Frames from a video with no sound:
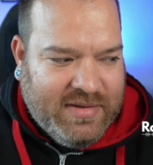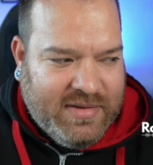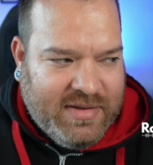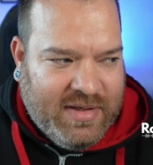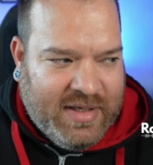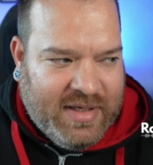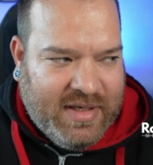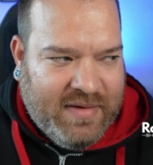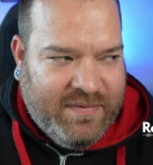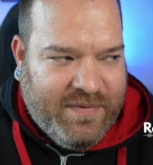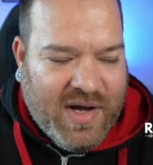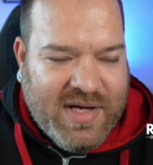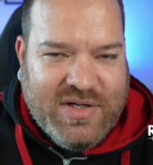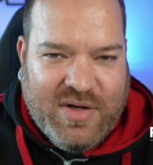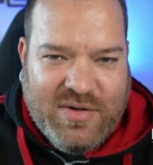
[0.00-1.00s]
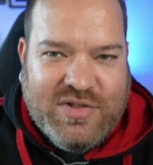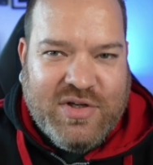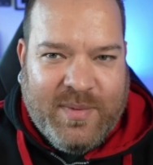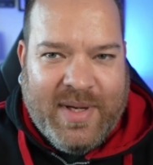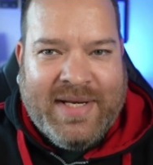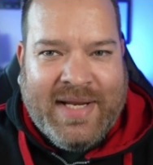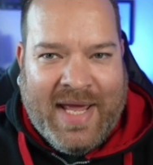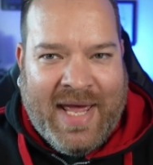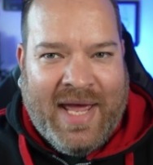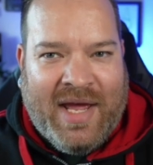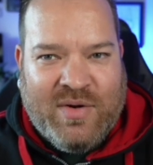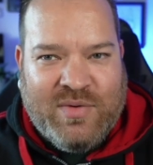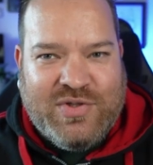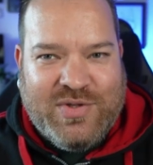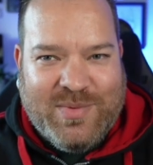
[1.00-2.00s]
Like, if I don't do it
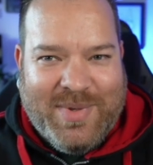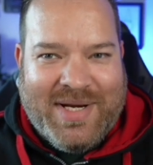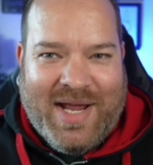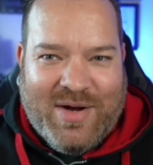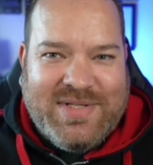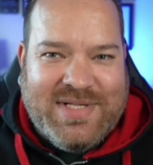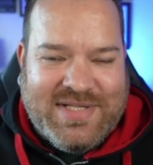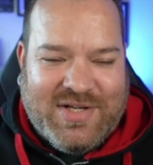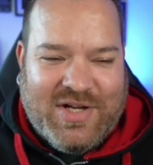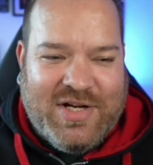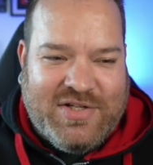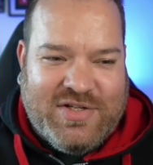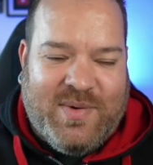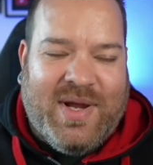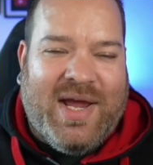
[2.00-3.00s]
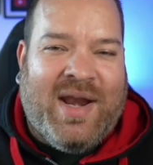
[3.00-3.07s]
now, somebody else is going to do it.